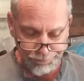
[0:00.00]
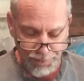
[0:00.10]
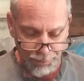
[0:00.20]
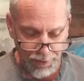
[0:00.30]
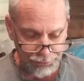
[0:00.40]

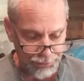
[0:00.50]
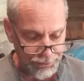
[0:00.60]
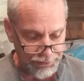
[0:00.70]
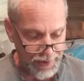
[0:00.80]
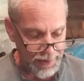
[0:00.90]
The
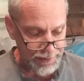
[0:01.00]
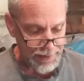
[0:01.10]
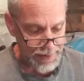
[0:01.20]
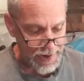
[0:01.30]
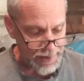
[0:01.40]
Russians had
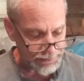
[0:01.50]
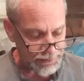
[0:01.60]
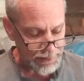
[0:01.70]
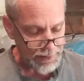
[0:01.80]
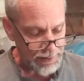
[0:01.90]
not
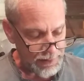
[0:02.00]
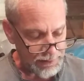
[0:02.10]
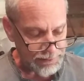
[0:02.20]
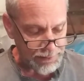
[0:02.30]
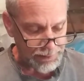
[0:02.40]

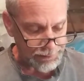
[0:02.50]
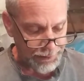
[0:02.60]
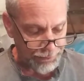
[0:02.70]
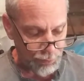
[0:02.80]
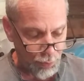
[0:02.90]

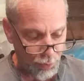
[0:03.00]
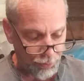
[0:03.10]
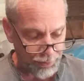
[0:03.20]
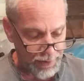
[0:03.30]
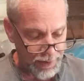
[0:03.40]
declared
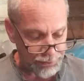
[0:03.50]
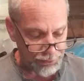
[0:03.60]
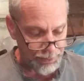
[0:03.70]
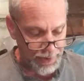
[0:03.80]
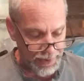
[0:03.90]
war on
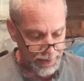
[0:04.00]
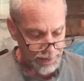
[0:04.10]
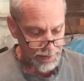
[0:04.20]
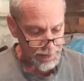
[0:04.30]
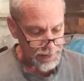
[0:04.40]

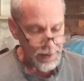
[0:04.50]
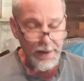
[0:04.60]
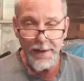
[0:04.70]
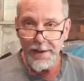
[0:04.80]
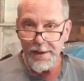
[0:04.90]
Japan,
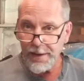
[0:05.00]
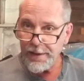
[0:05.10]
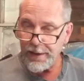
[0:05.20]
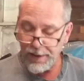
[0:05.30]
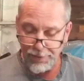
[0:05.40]

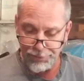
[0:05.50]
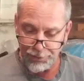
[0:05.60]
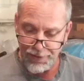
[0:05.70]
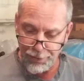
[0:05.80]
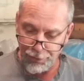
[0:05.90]
and after
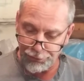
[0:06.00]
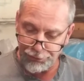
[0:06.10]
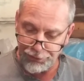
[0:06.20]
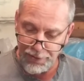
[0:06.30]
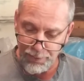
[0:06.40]

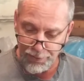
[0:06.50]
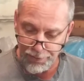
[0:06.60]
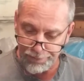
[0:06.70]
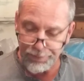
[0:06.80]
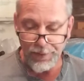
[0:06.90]

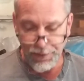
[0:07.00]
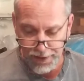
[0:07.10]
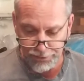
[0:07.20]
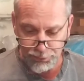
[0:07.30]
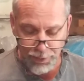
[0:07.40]
Hiroshima,
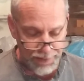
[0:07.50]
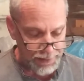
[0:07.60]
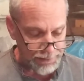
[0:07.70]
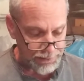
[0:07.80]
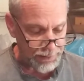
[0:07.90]
that's when
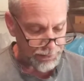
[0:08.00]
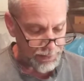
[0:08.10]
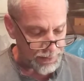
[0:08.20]
they did.